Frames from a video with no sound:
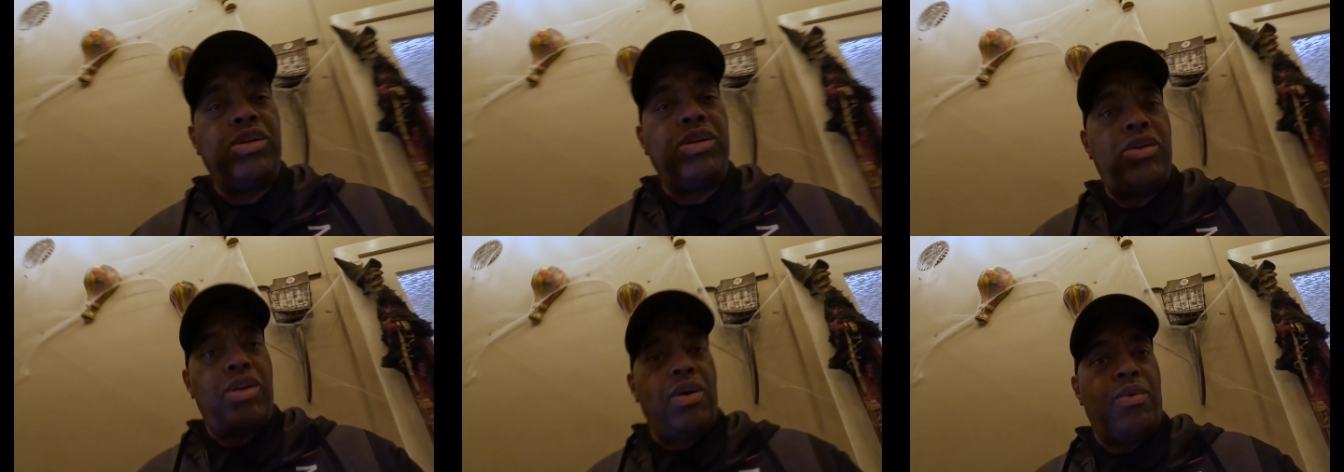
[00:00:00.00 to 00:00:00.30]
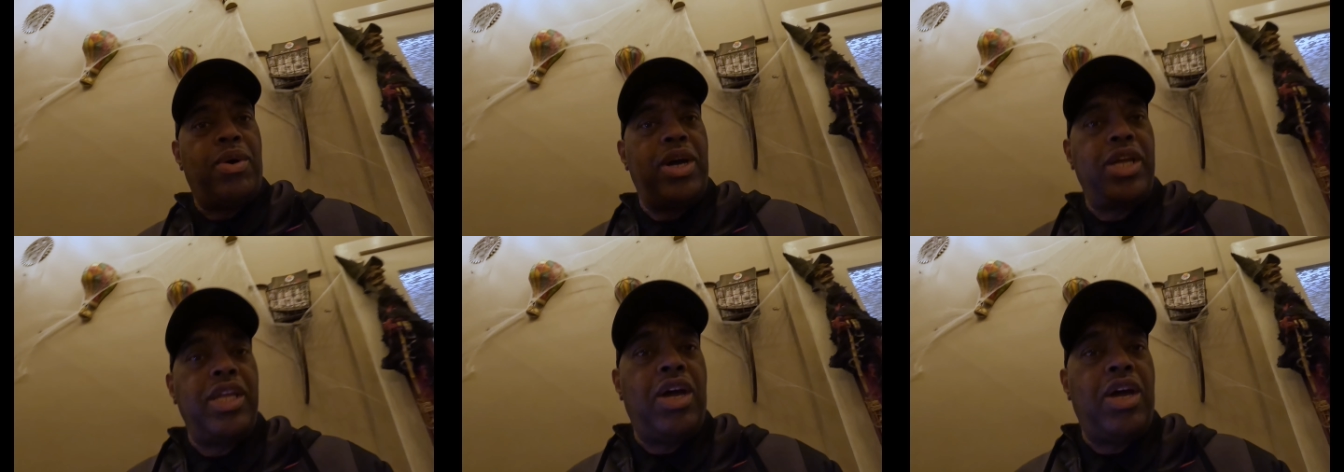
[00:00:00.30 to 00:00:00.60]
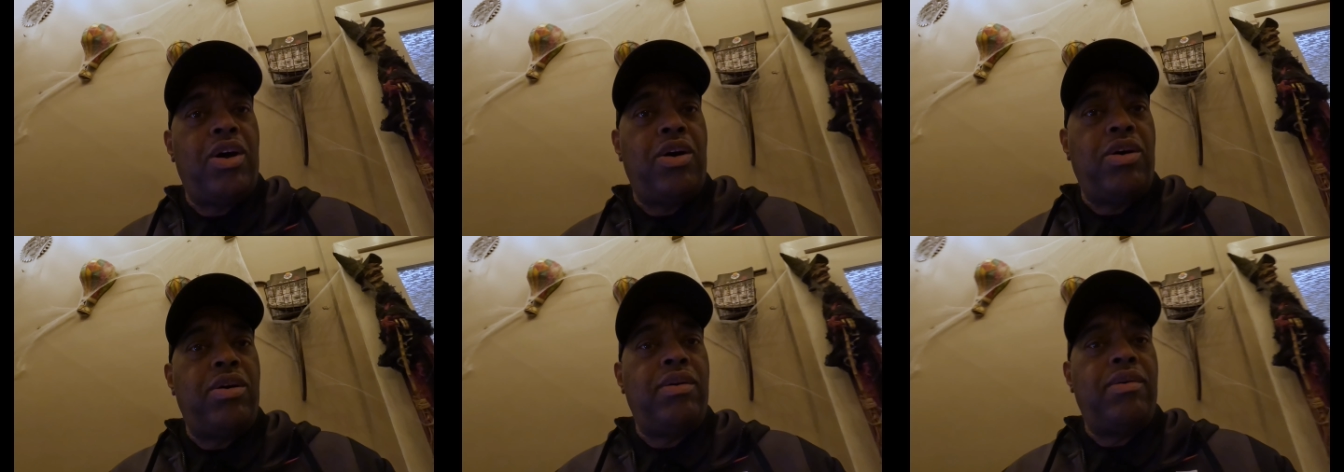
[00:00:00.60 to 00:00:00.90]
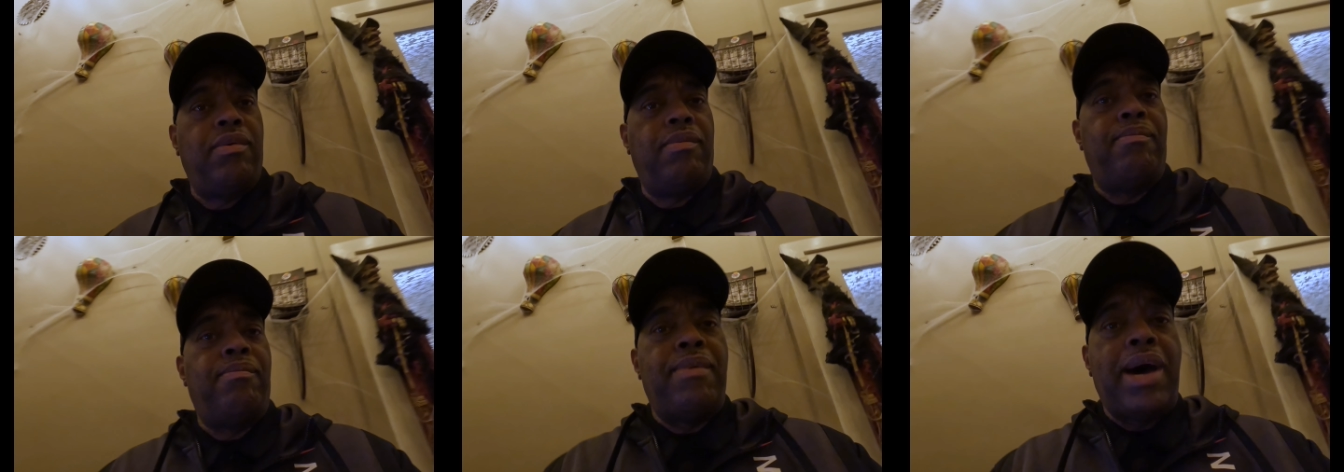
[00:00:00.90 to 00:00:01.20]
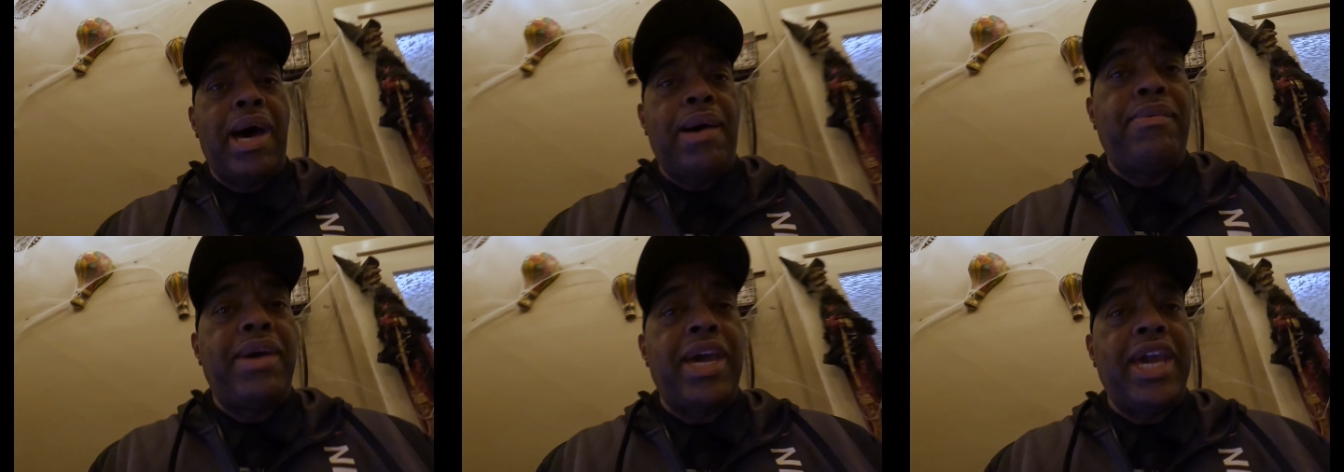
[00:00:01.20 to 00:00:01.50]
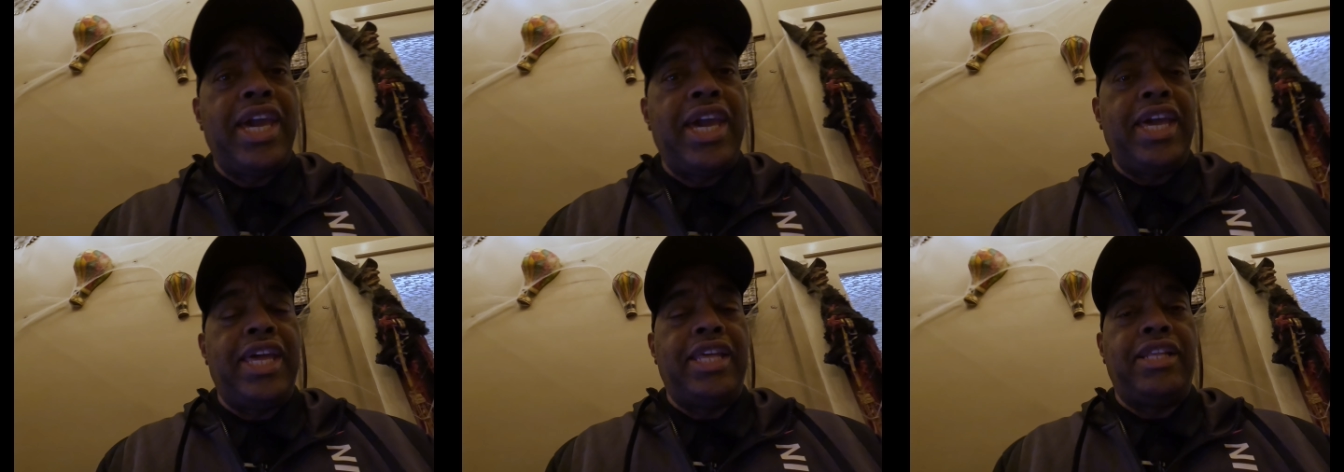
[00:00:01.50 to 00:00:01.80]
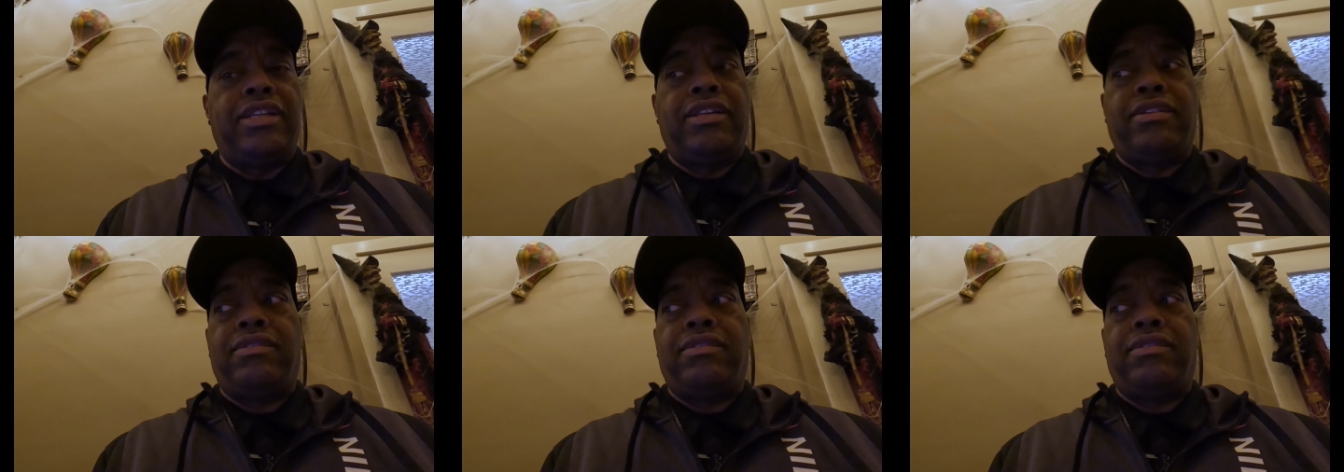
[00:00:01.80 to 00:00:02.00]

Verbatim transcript: you know what, y'all? My bad.